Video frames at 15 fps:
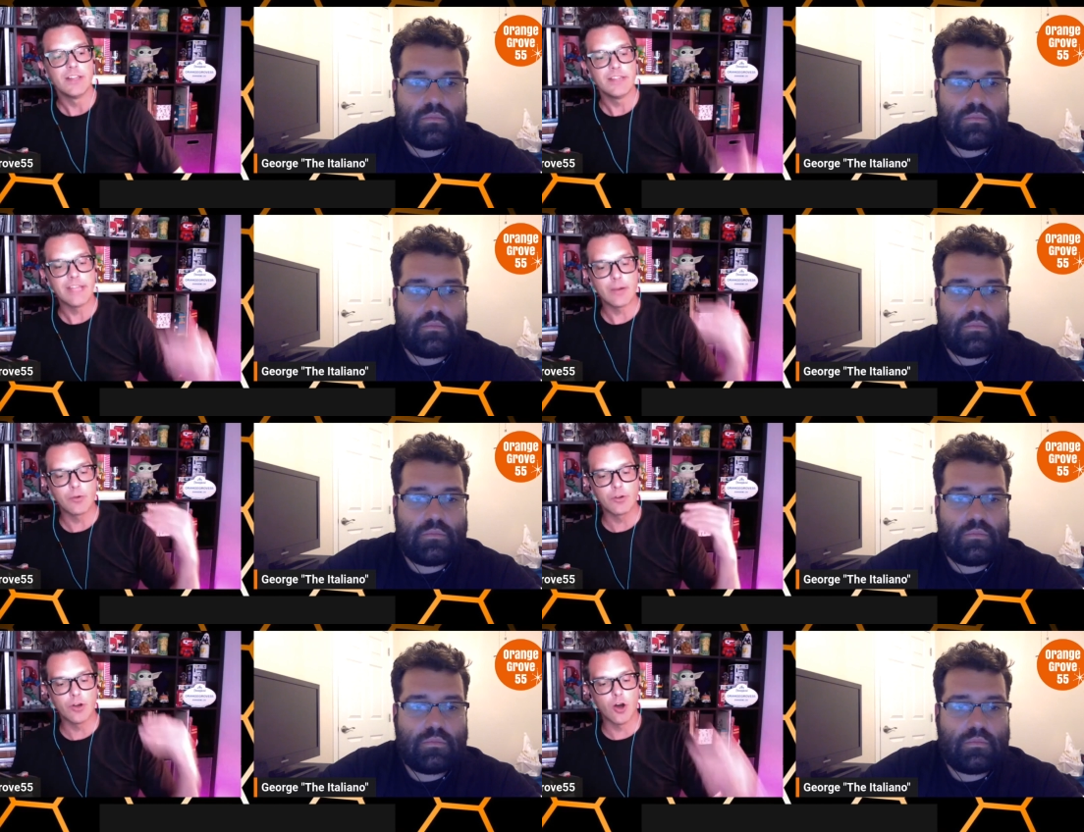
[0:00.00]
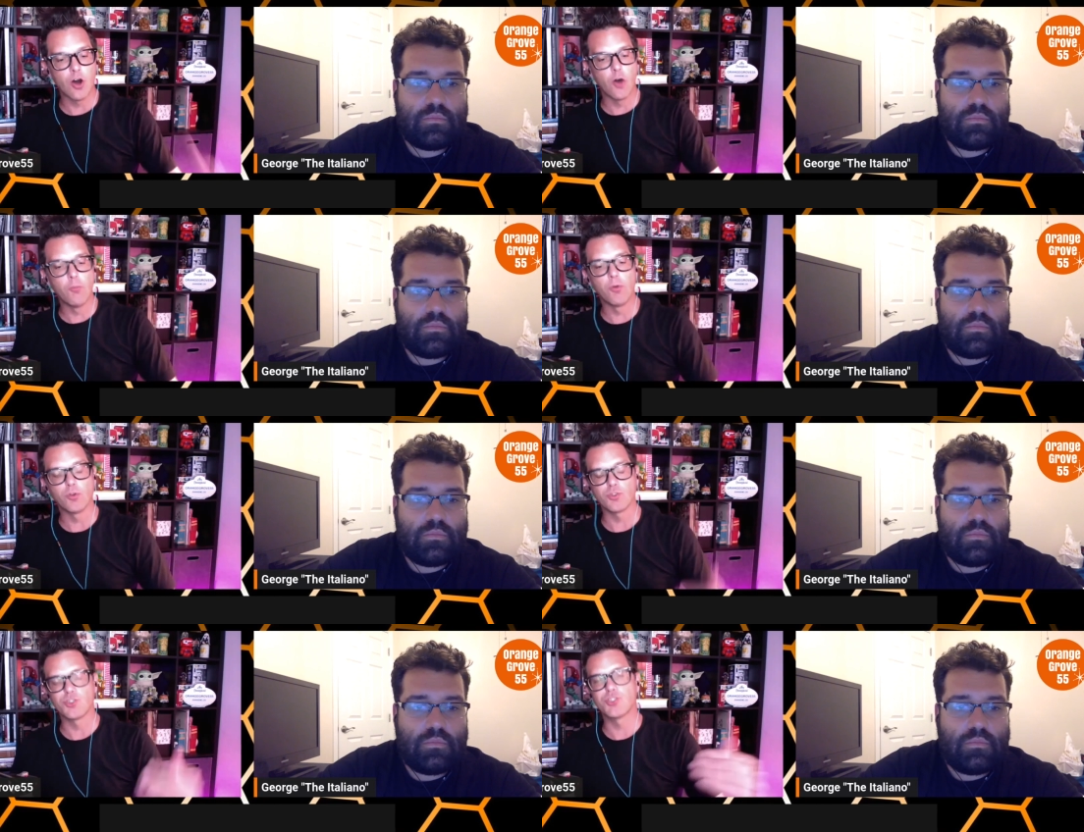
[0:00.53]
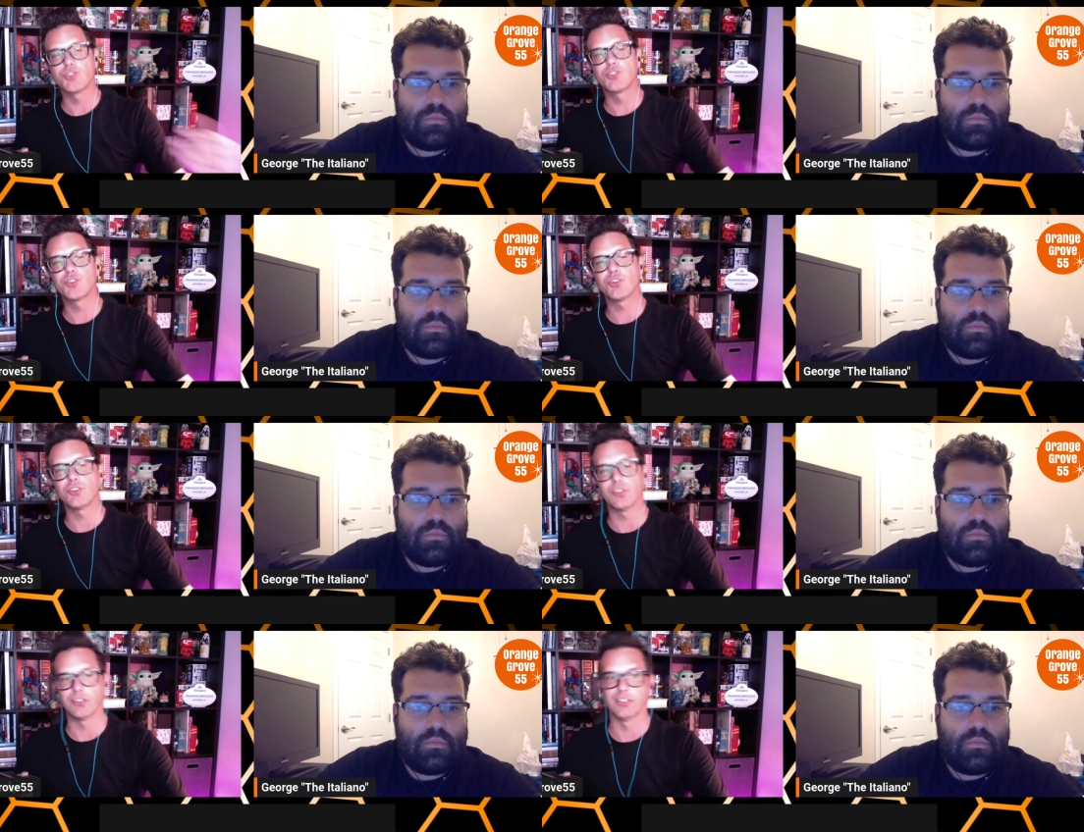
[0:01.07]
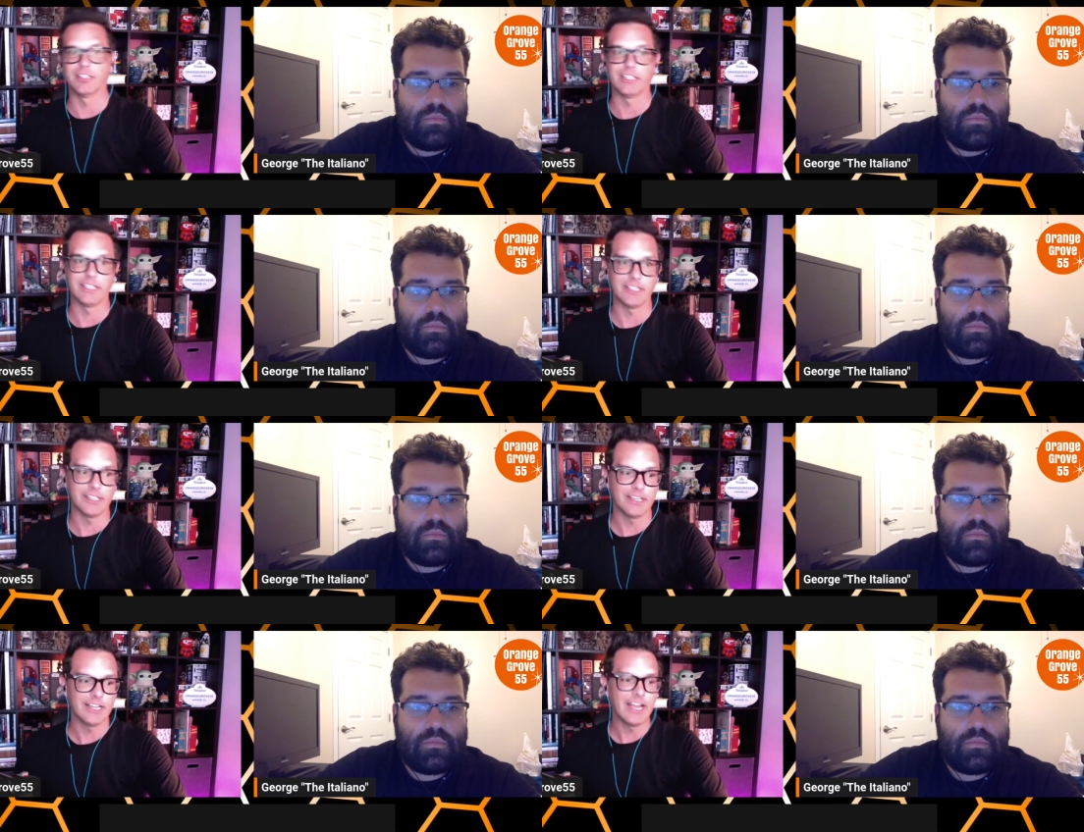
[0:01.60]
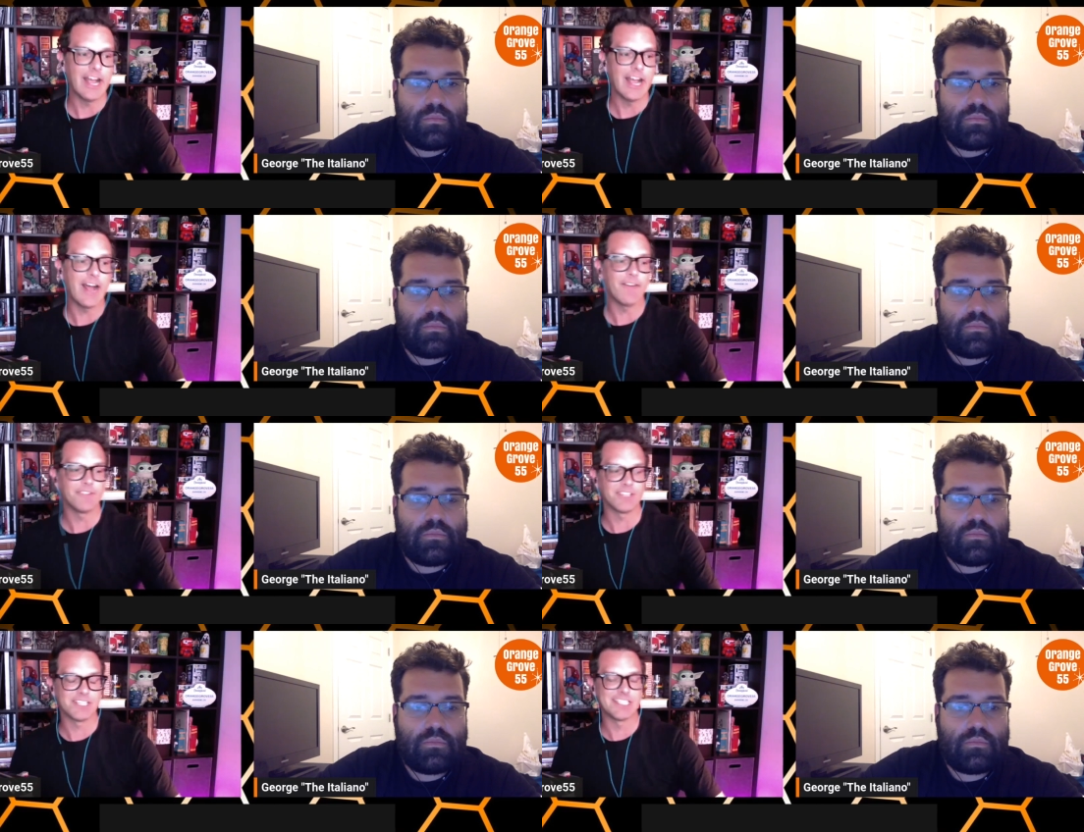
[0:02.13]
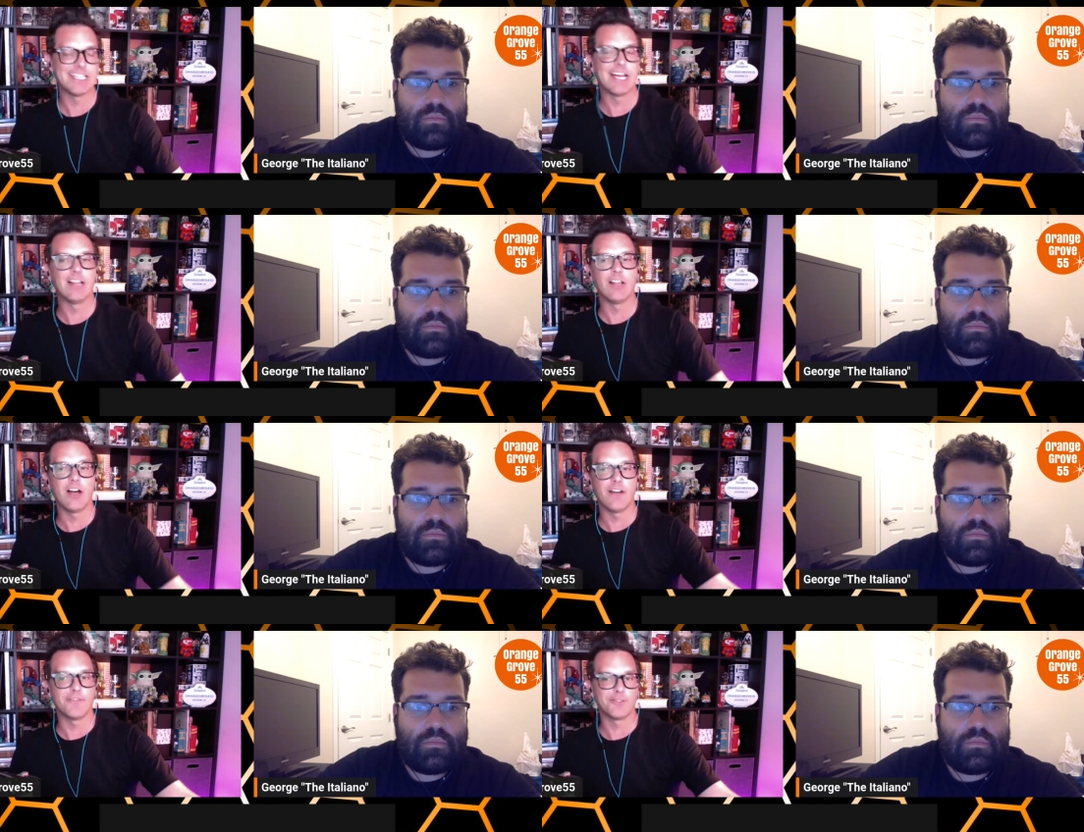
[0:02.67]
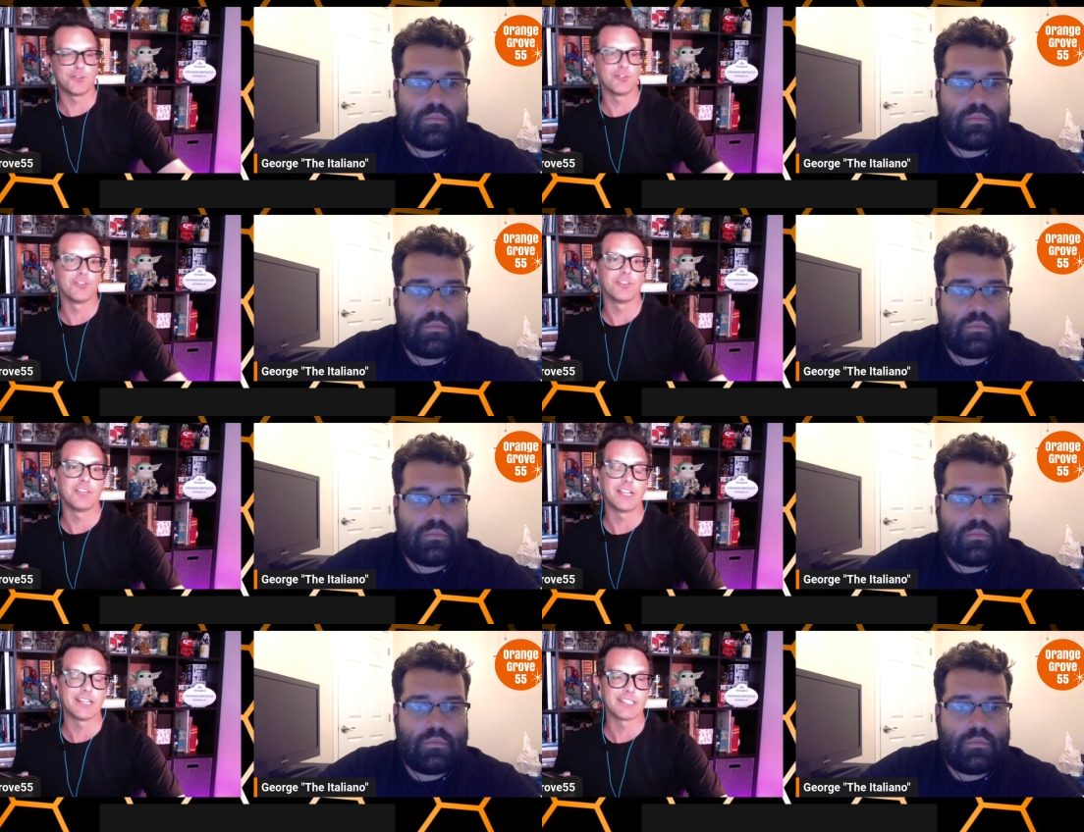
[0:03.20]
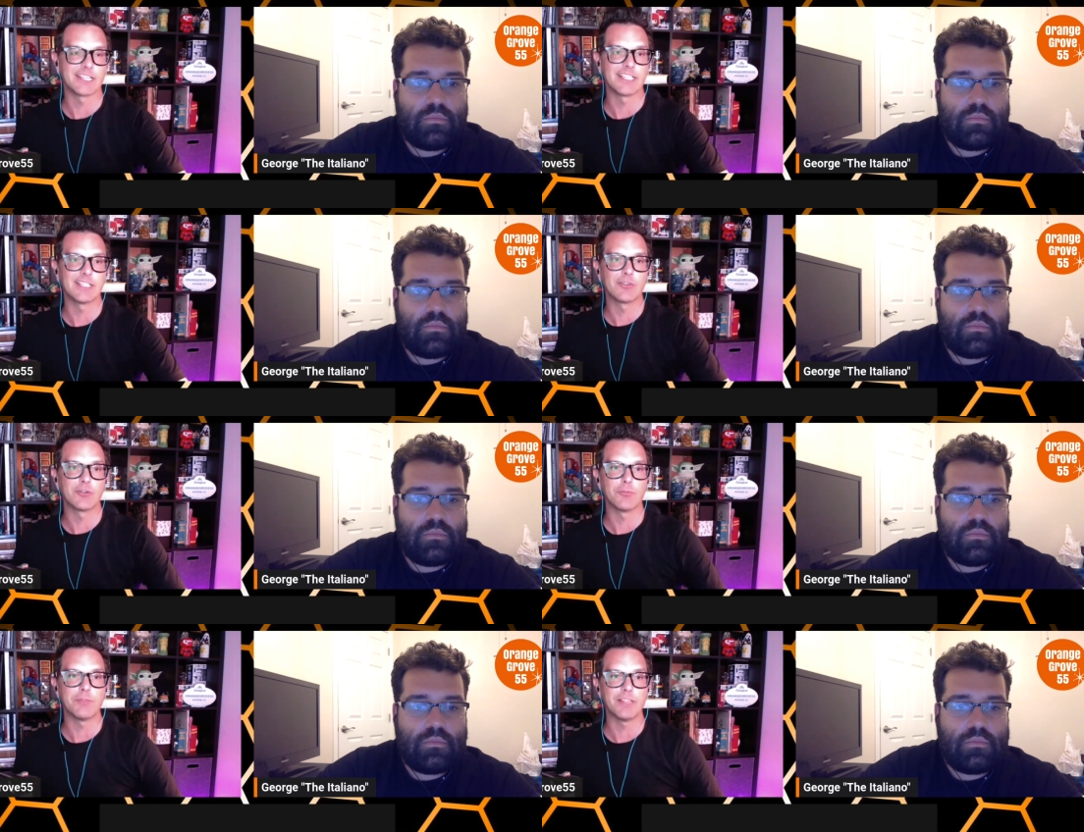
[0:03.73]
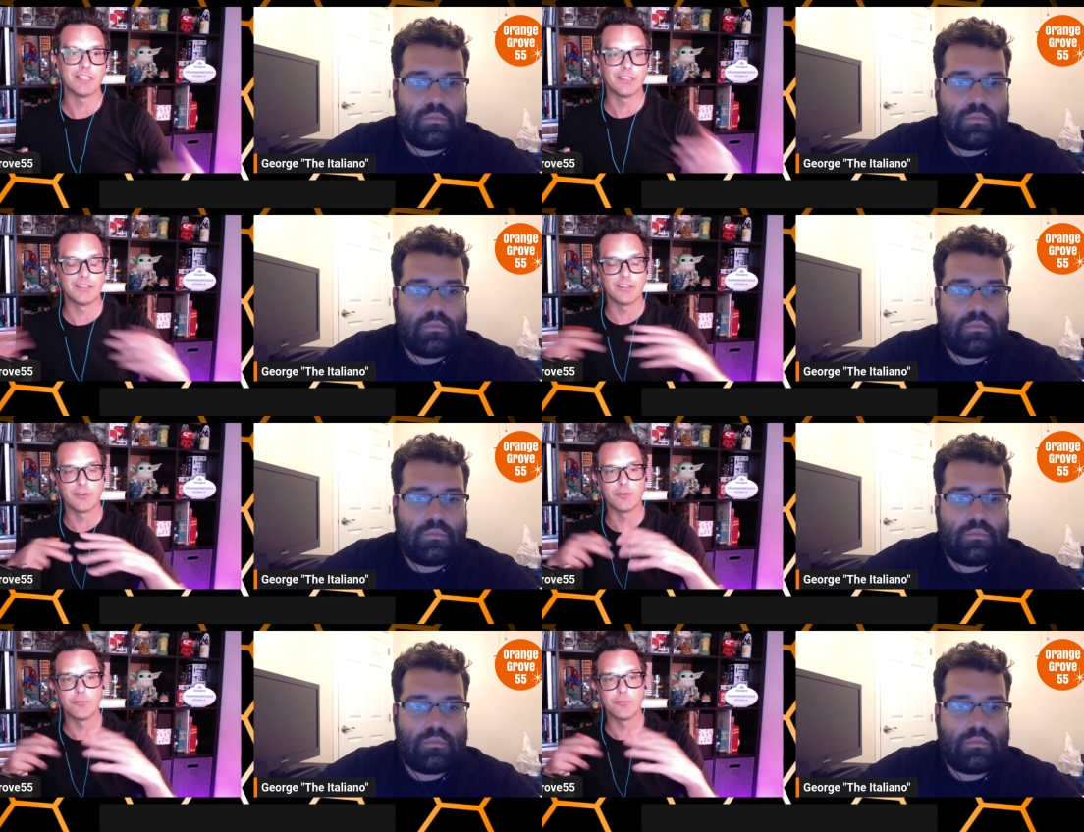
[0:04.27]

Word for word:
Speaker 1: they would almost certainly have to sell off certain things because there would be there would